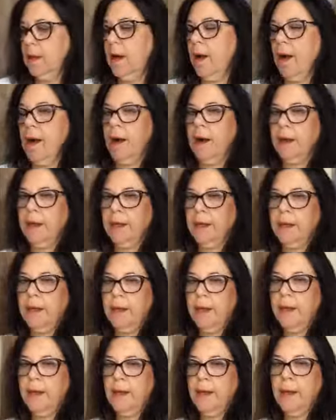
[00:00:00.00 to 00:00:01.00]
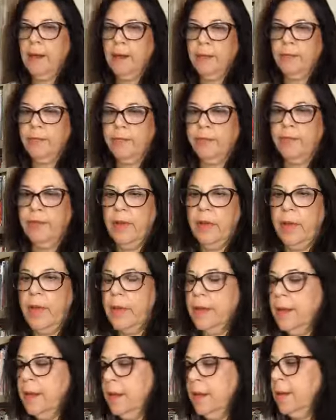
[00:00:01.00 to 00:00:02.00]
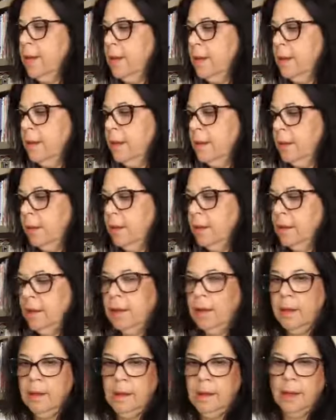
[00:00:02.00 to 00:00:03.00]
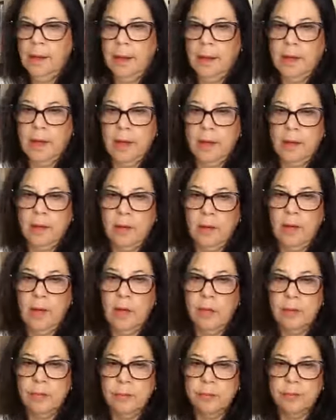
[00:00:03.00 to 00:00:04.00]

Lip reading: I have a candle,